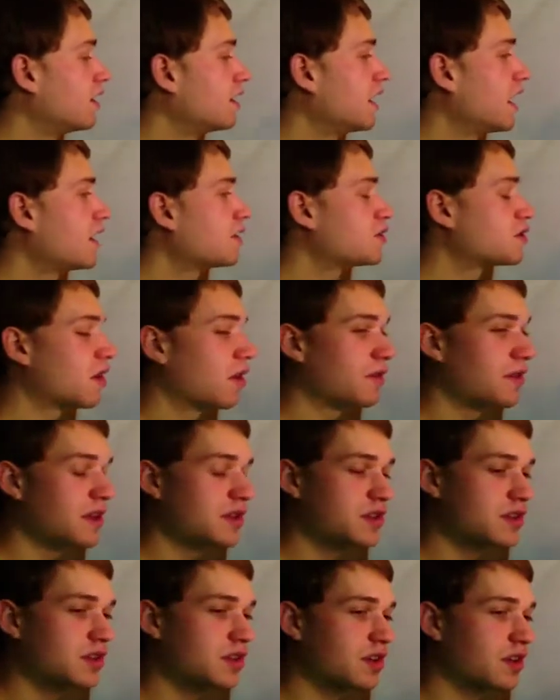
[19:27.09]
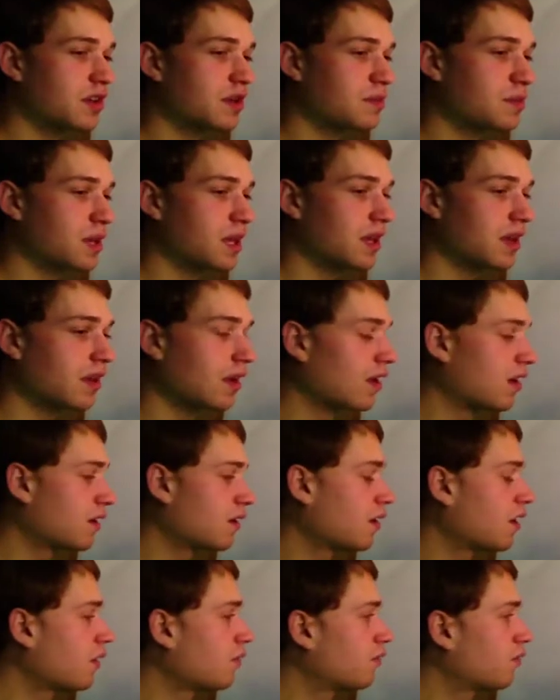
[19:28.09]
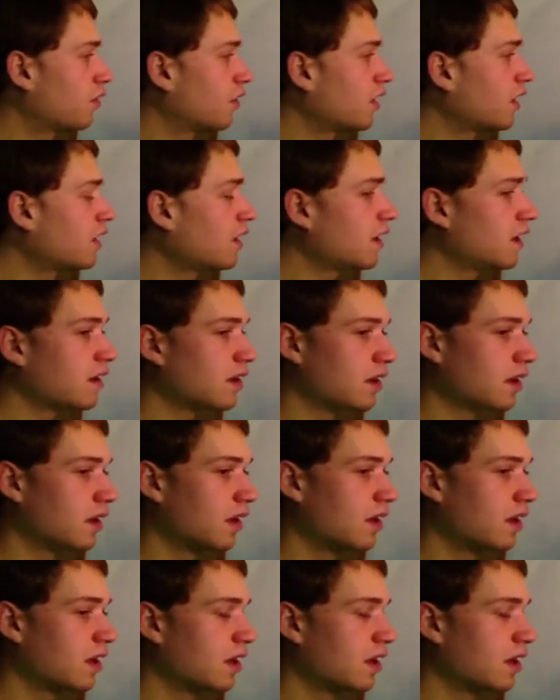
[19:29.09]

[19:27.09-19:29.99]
And so this is going to be freely,